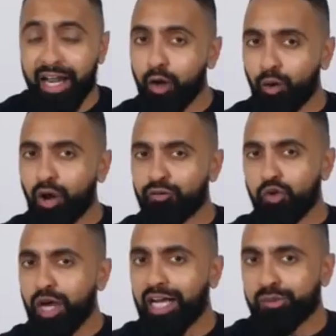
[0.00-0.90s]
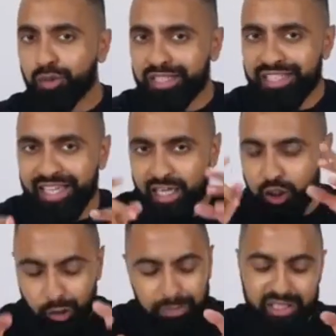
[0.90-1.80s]
And I know a lot of you guys want to see a
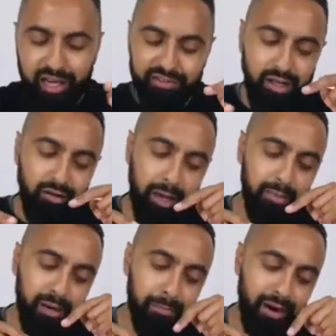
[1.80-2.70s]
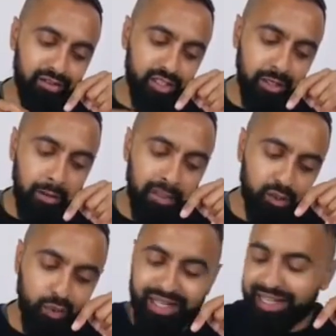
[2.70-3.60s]
super SAF style camera comparison
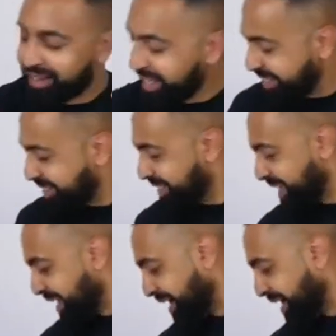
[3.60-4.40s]
between this